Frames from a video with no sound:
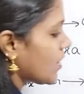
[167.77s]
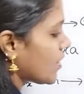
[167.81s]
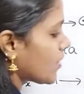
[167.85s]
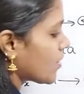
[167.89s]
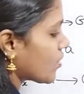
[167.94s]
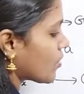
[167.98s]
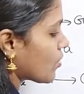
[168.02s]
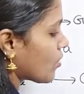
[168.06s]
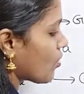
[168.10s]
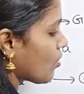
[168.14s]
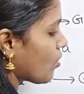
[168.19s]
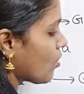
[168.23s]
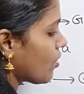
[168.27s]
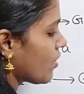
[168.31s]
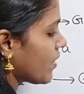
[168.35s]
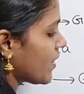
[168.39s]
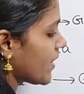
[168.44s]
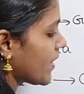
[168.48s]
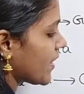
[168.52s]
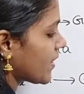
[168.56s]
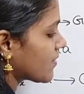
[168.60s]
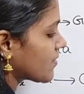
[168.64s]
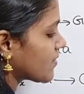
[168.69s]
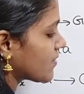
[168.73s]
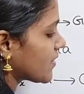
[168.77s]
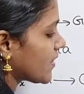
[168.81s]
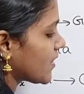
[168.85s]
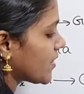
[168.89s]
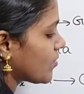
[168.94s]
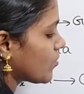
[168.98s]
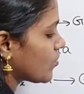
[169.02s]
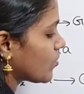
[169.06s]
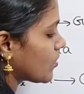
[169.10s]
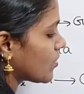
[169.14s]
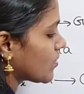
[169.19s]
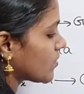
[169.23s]
rho x
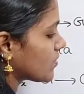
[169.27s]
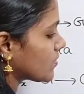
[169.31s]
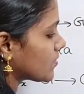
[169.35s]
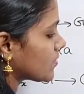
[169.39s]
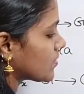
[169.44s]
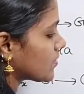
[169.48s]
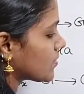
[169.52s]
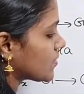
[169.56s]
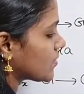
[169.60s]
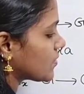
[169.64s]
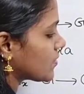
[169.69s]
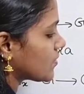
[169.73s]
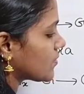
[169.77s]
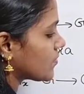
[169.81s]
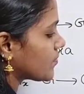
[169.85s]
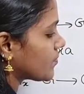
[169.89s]
inverse.